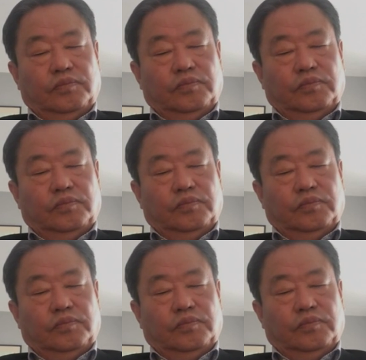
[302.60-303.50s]

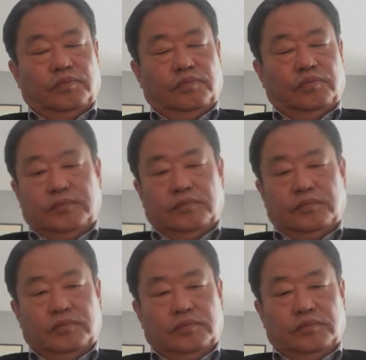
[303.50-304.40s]

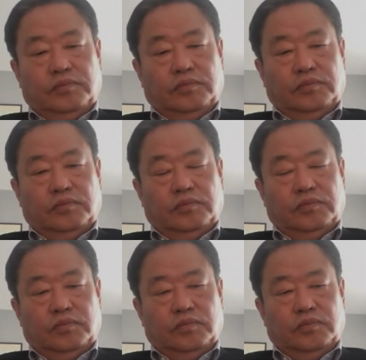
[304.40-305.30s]

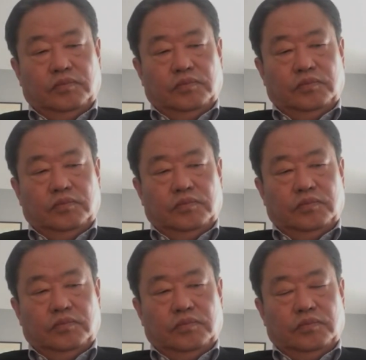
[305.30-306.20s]

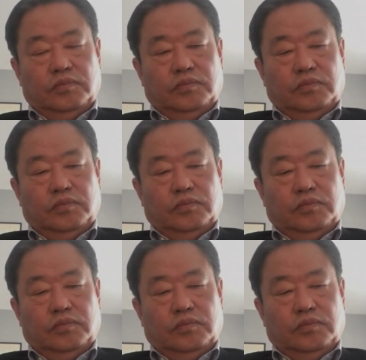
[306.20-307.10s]

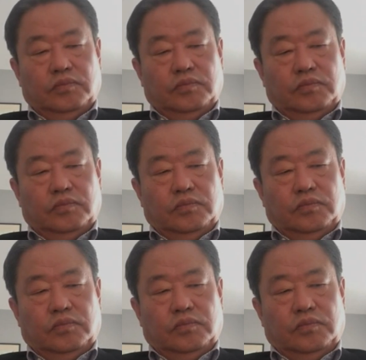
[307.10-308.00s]

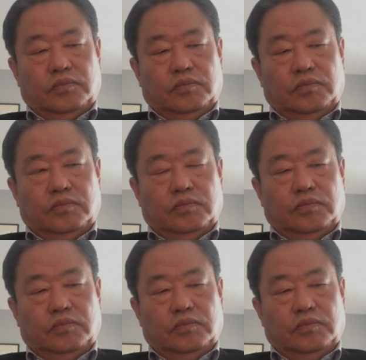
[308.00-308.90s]

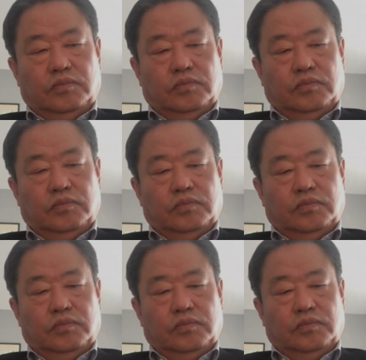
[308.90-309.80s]

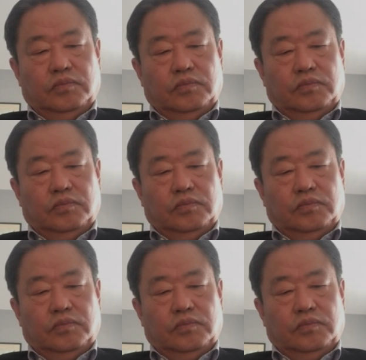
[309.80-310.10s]
The person shown says nothing.